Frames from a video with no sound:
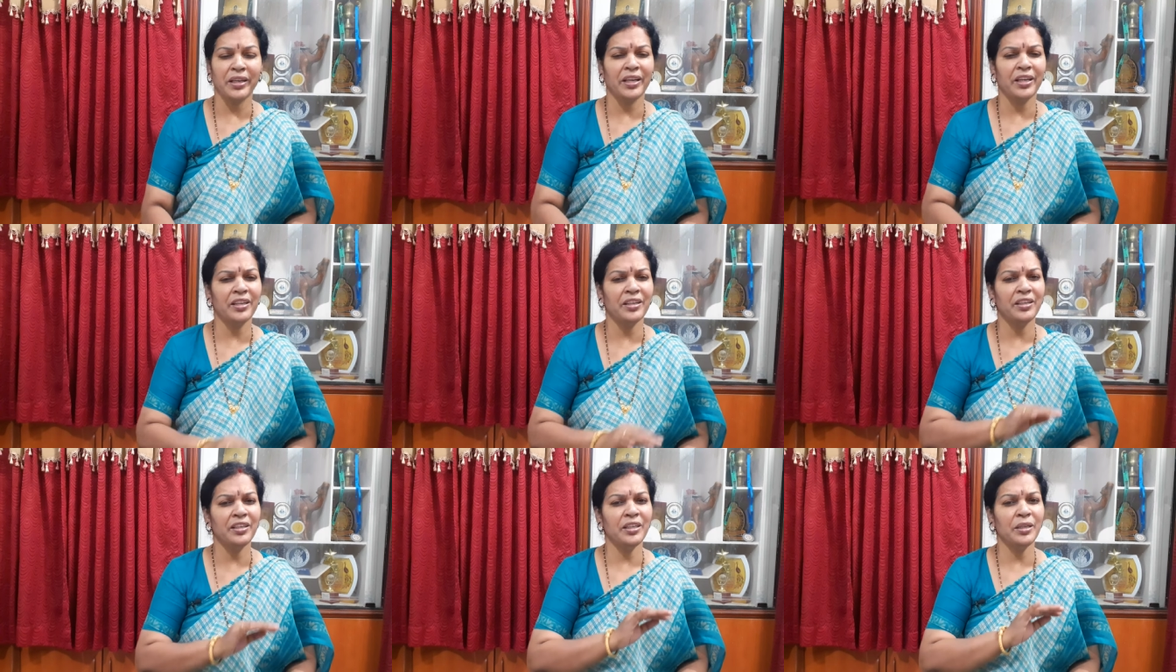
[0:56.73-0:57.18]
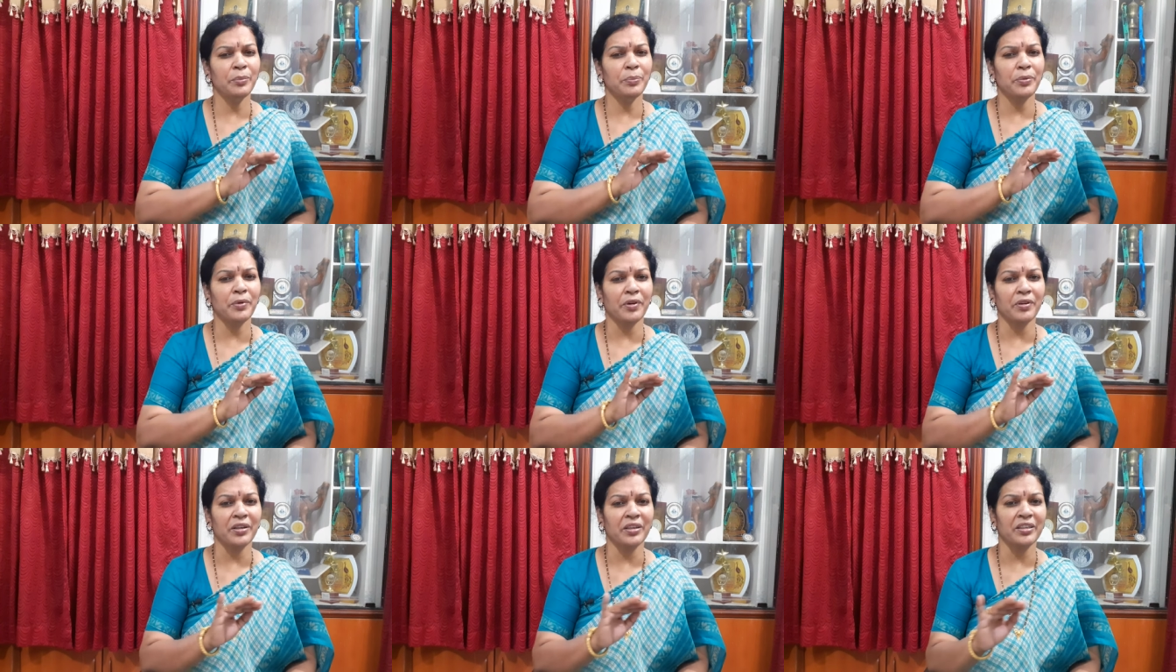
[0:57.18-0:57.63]
any
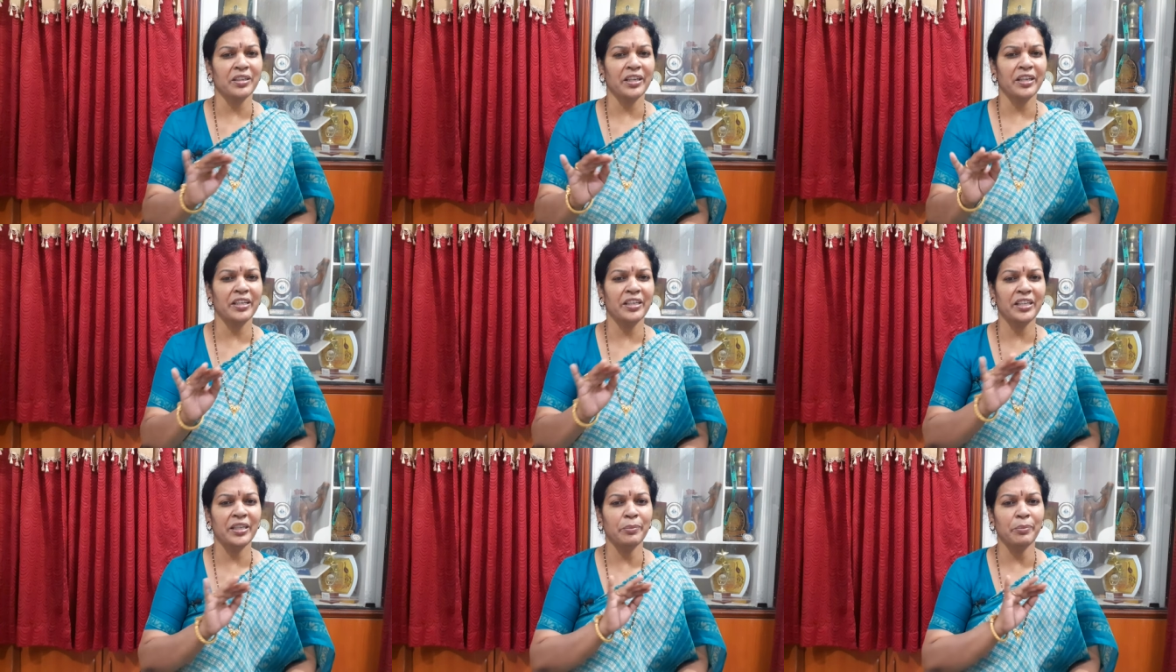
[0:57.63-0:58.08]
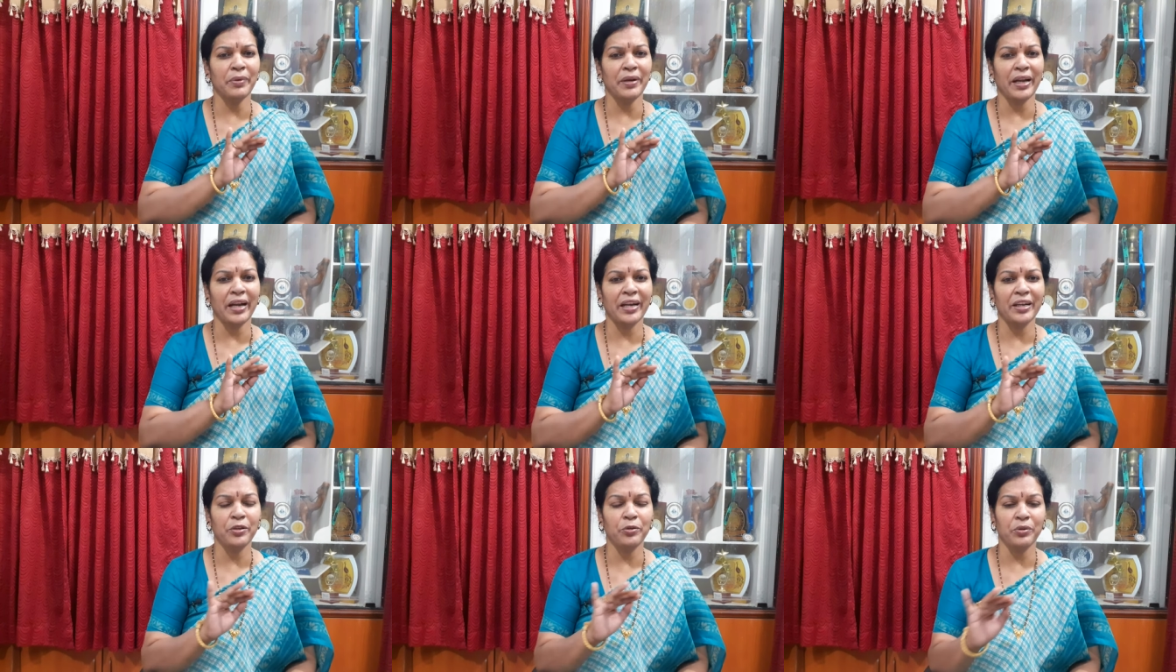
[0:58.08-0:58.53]
product, any
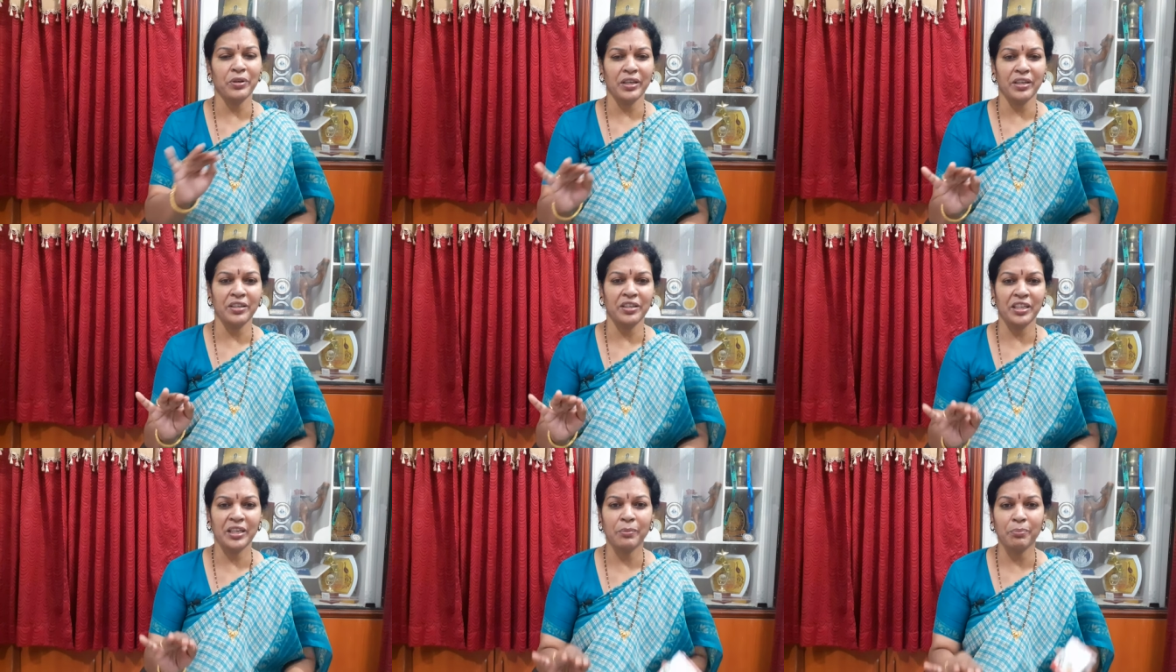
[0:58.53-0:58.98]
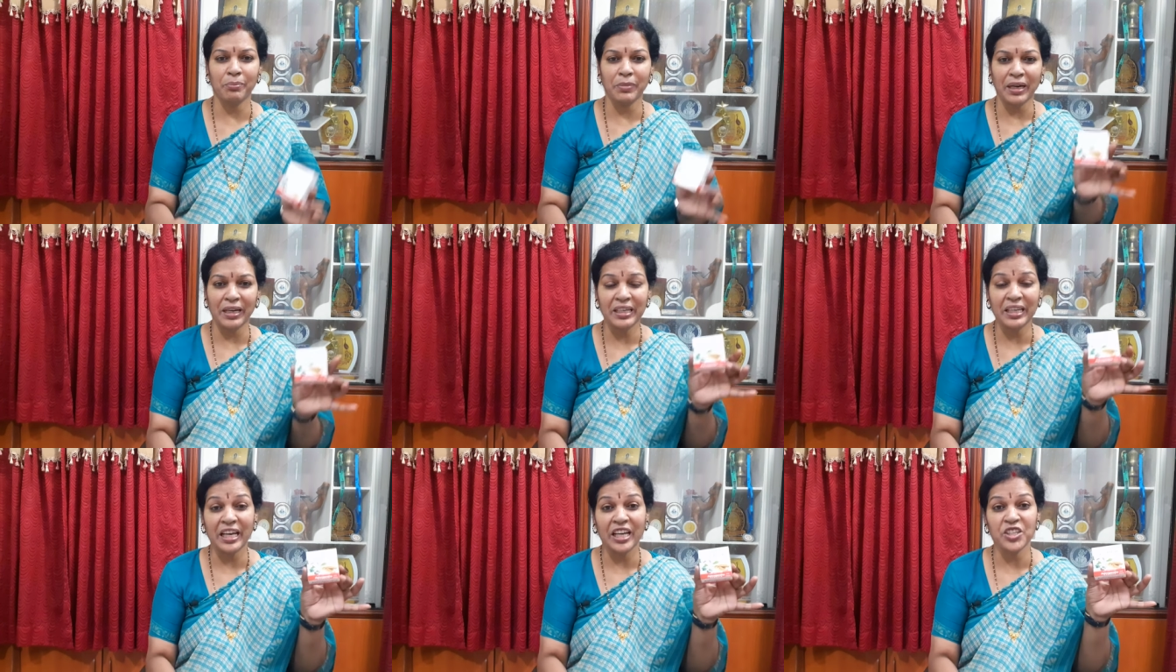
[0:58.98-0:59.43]
brand you can take
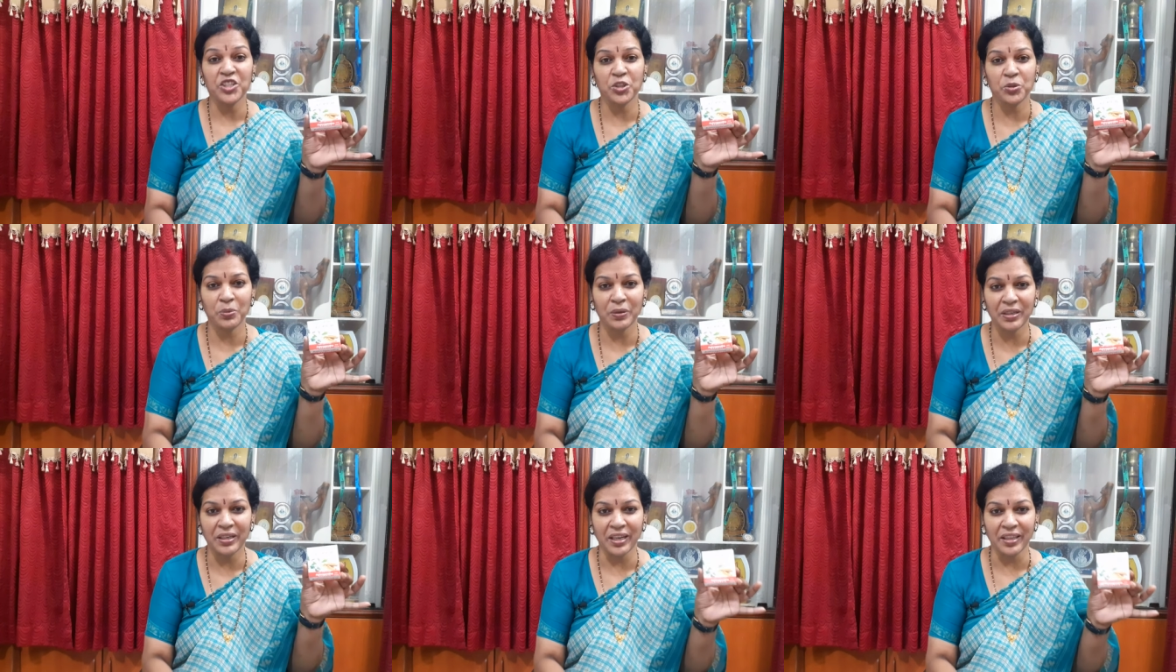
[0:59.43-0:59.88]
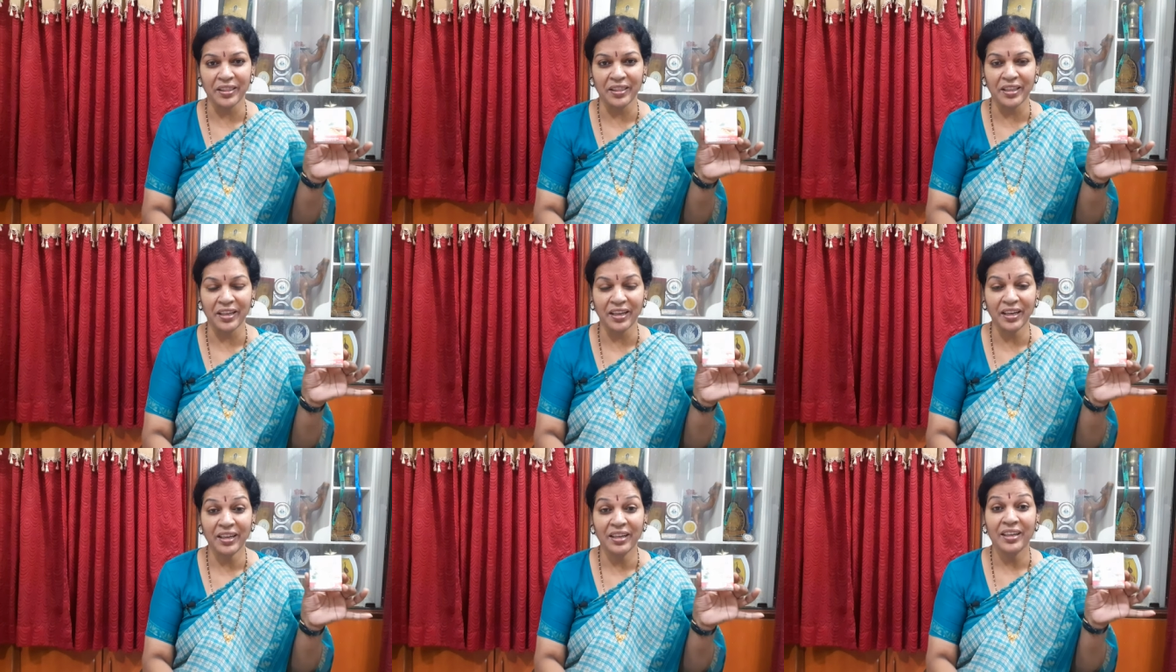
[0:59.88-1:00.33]
but
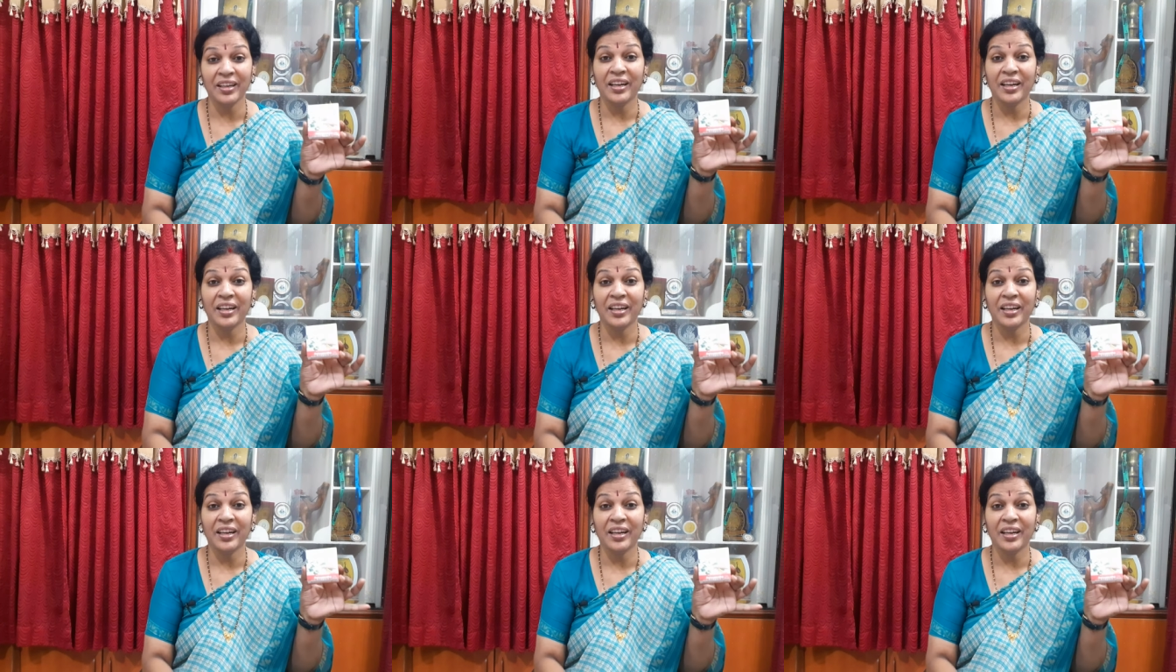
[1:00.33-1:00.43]
ashwagandha